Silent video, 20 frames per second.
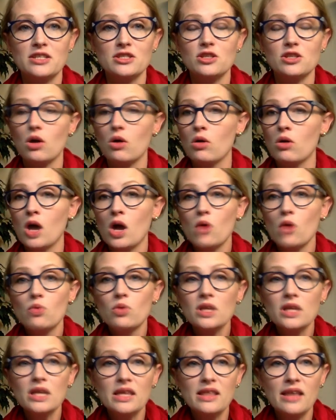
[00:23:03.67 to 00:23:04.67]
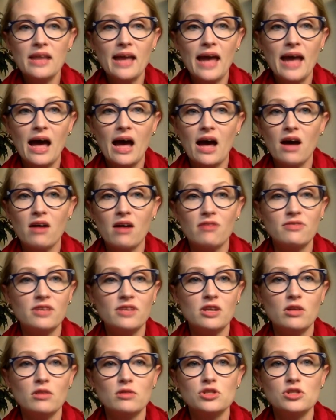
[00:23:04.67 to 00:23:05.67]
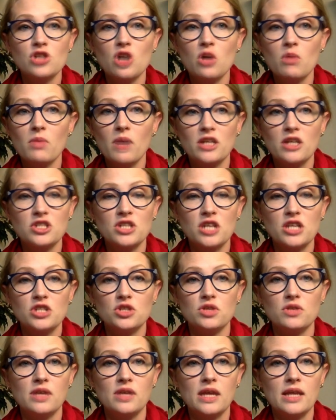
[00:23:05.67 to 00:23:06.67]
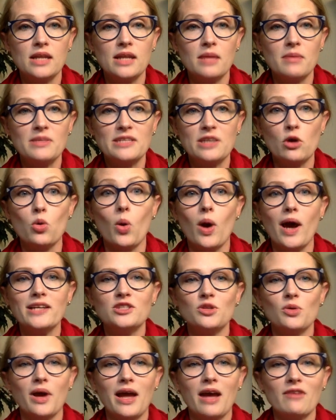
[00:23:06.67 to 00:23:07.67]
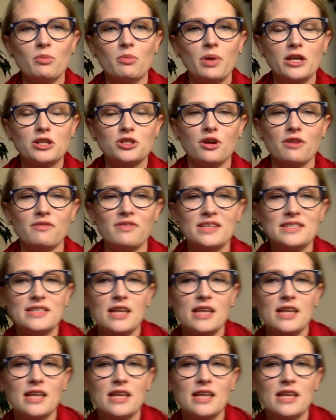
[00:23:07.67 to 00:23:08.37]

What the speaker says: So really they have, so much that you need. Let me see. Oh, I have a picture of this